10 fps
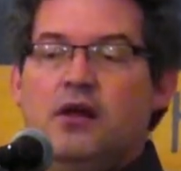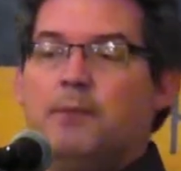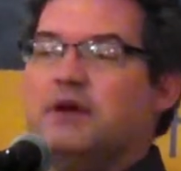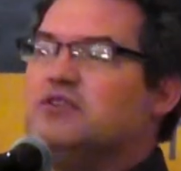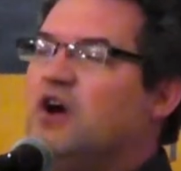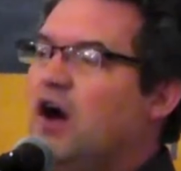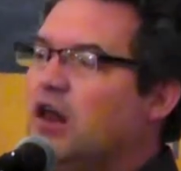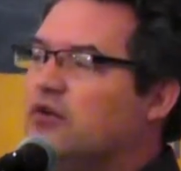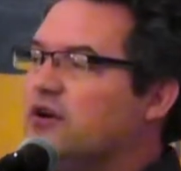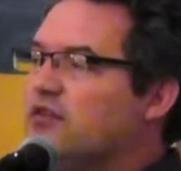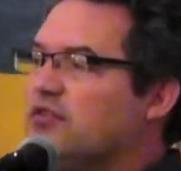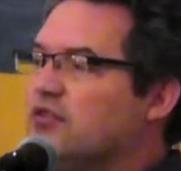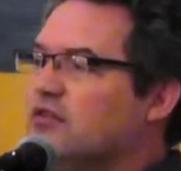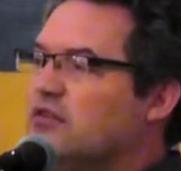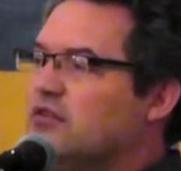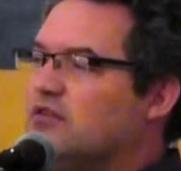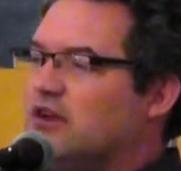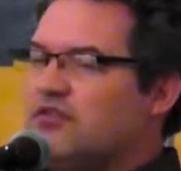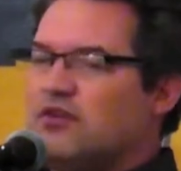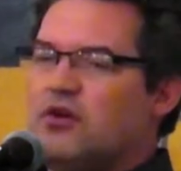But tolerance
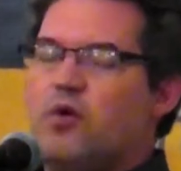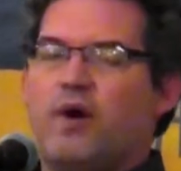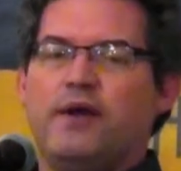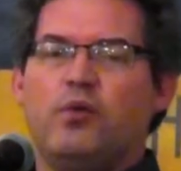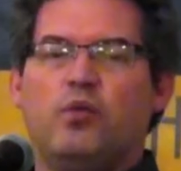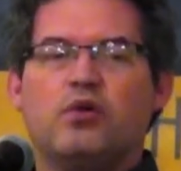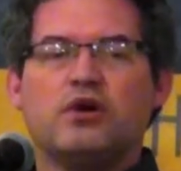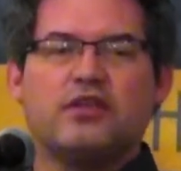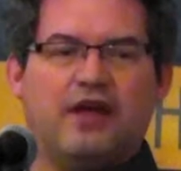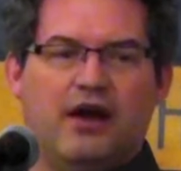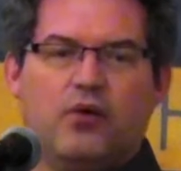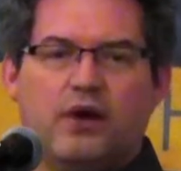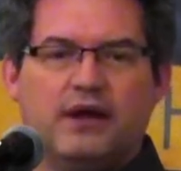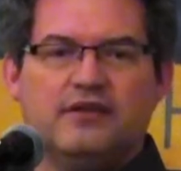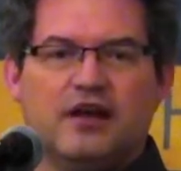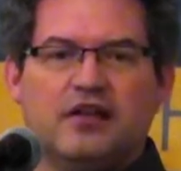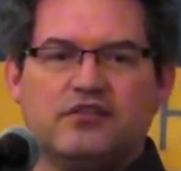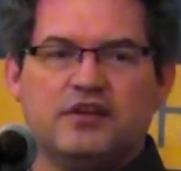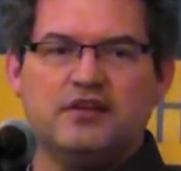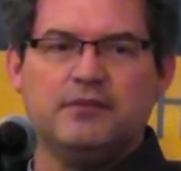doesn't quite work that way, does
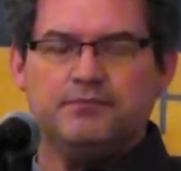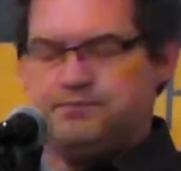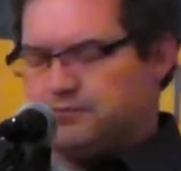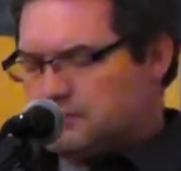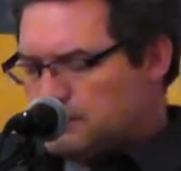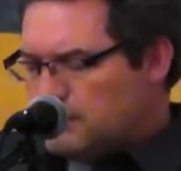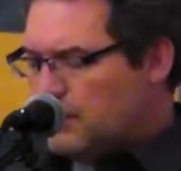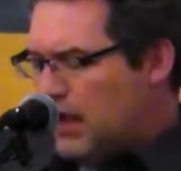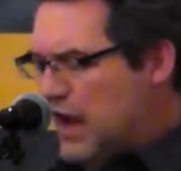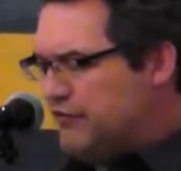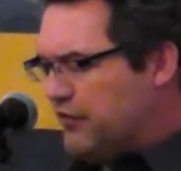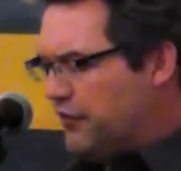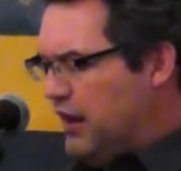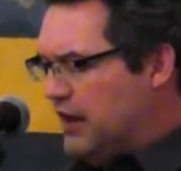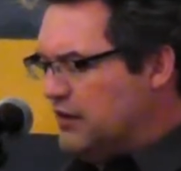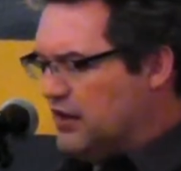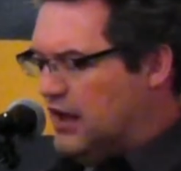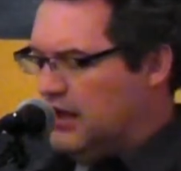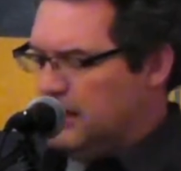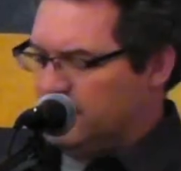it? I have a friend,
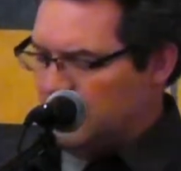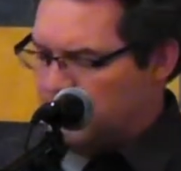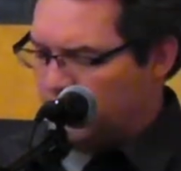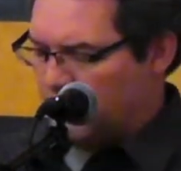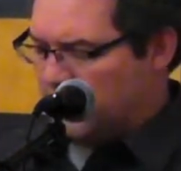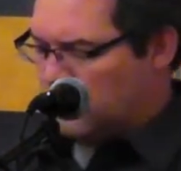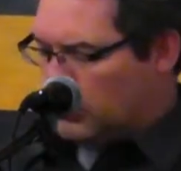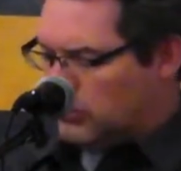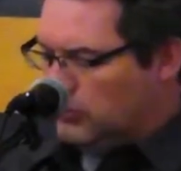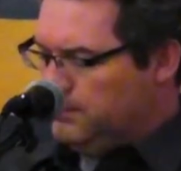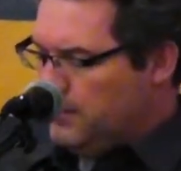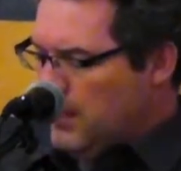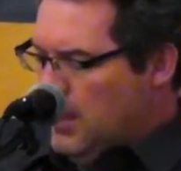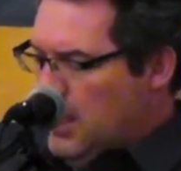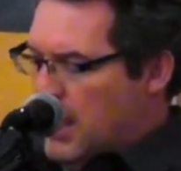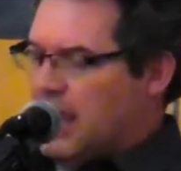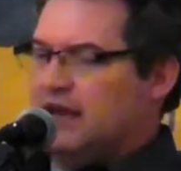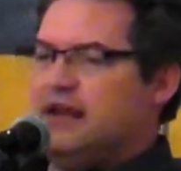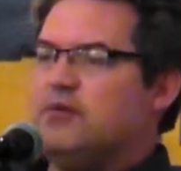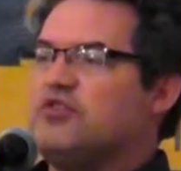his name's Greg Kokel,
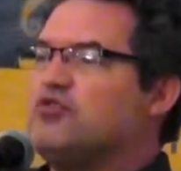and he was